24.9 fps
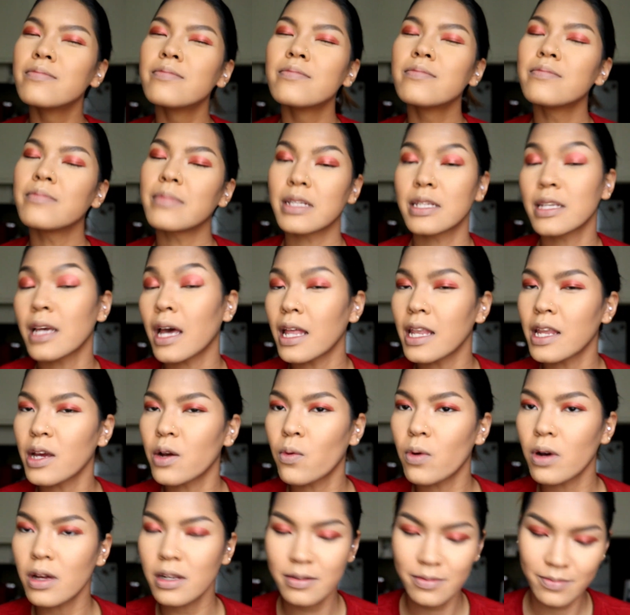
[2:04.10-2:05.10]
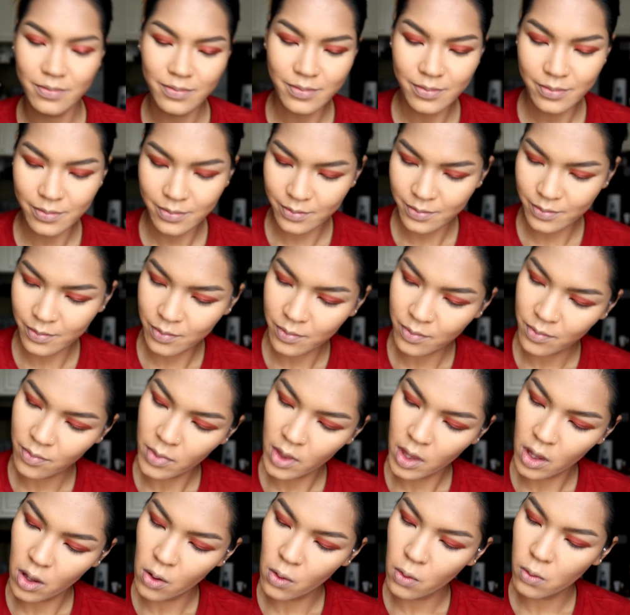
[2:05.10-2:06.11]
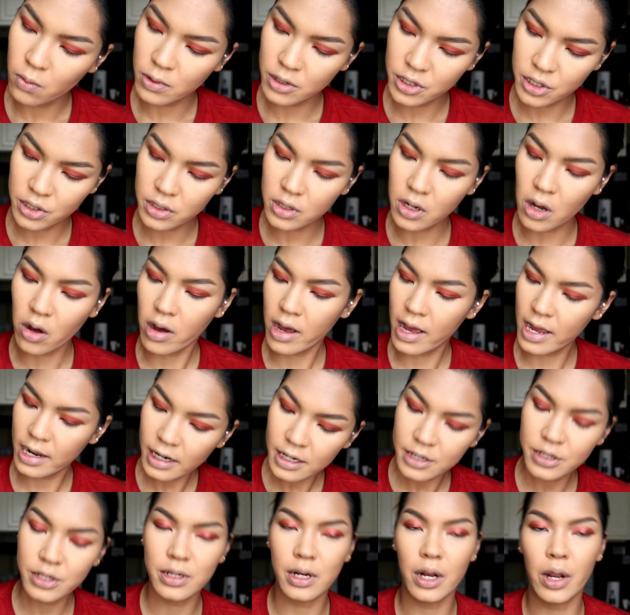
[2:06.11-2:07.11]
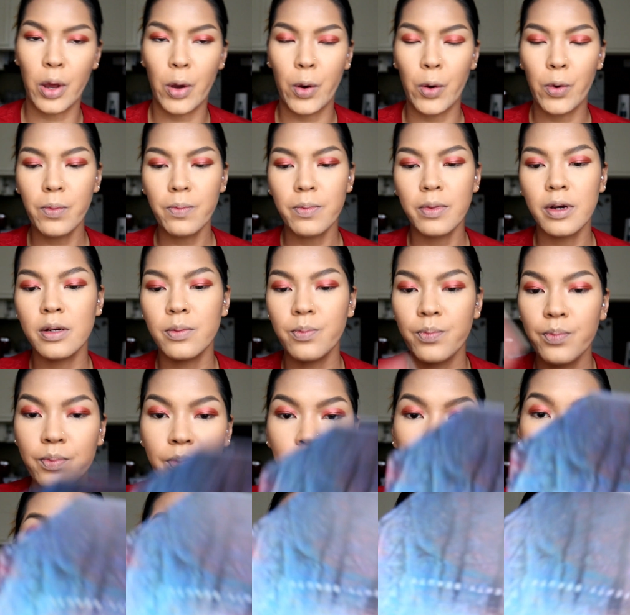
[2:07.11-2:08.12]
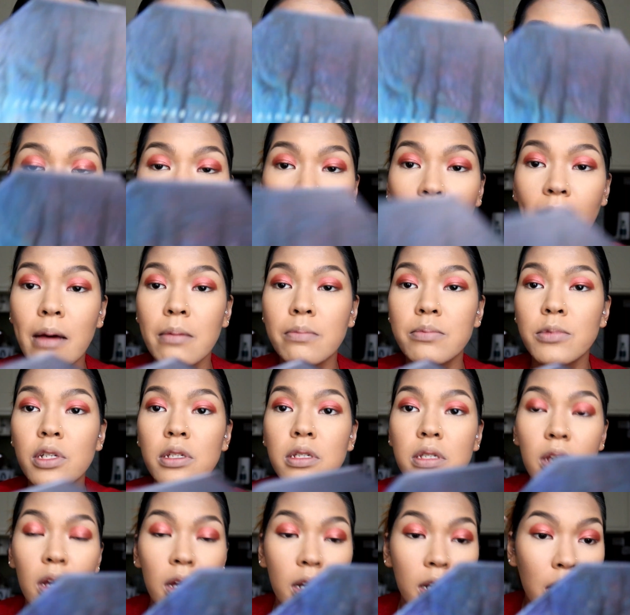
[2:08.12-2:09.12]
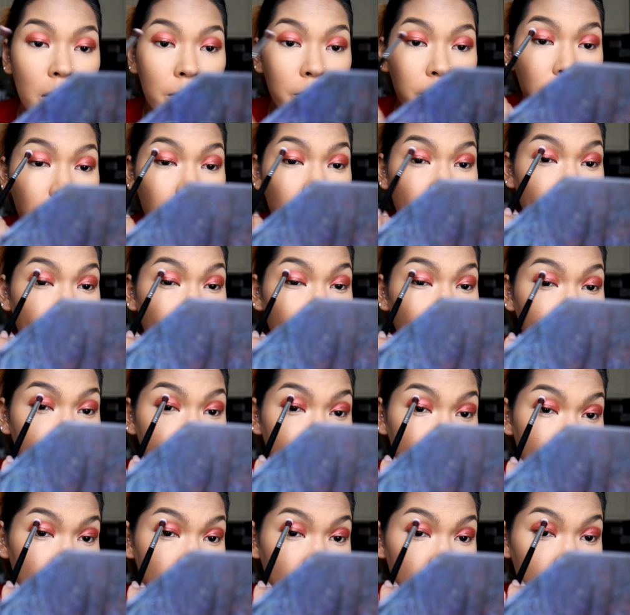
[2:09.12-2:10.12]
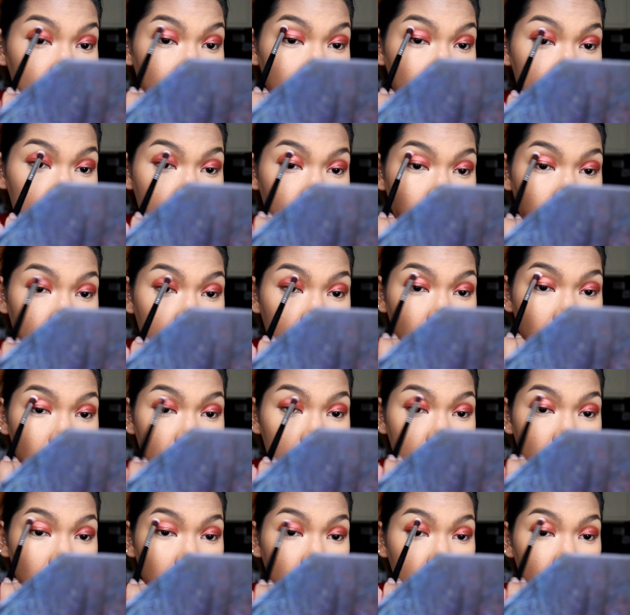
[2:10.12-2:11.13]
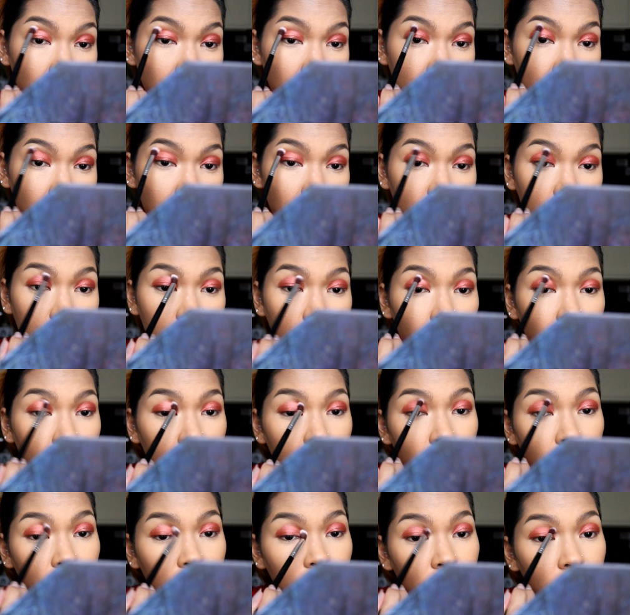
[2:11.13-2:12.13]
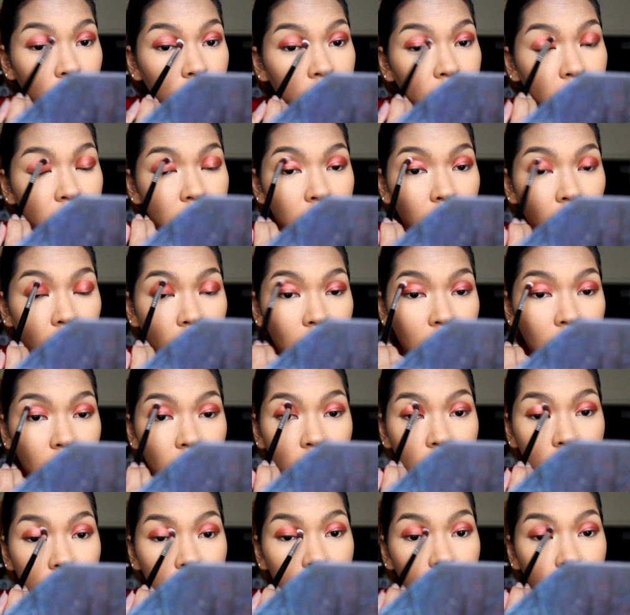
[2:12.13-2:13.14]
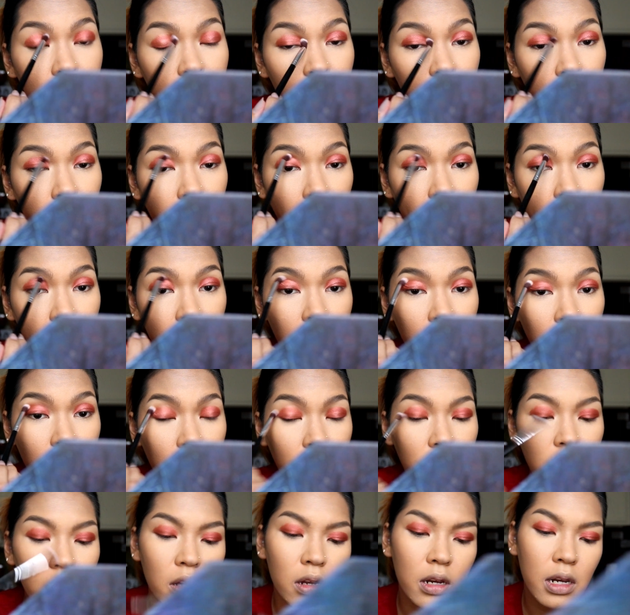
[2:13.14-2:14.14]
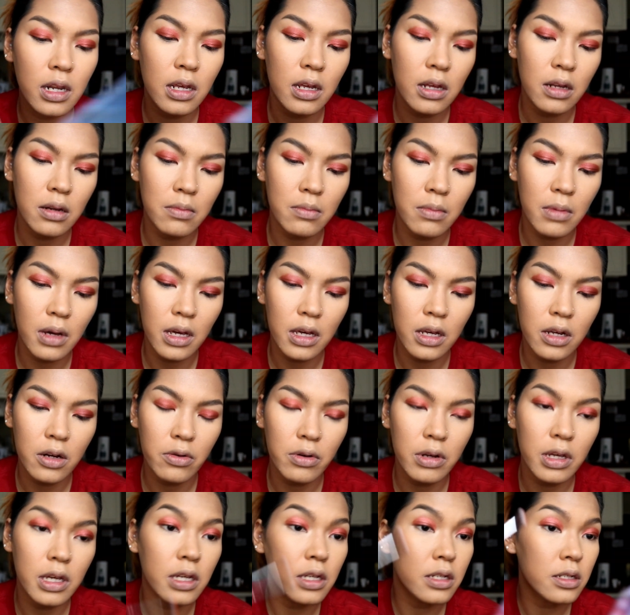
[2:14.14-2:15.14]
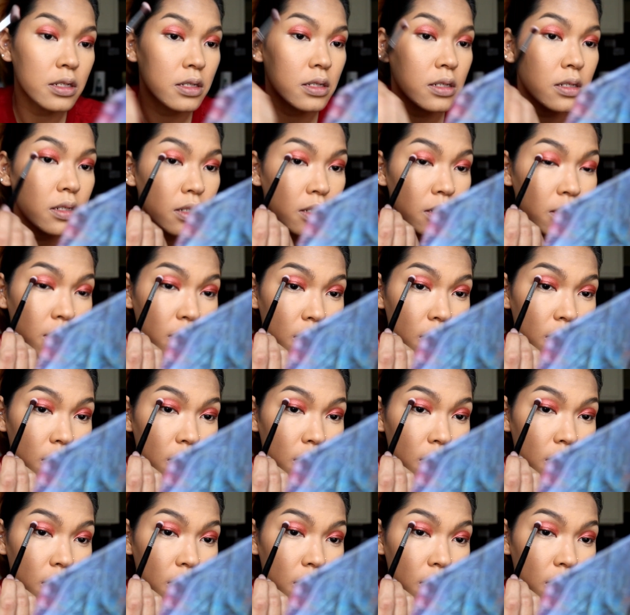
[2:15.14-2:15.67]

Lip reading: metallic one, which is called Honey Slope. I'm just gonna blend between the metallic crayon and my crease.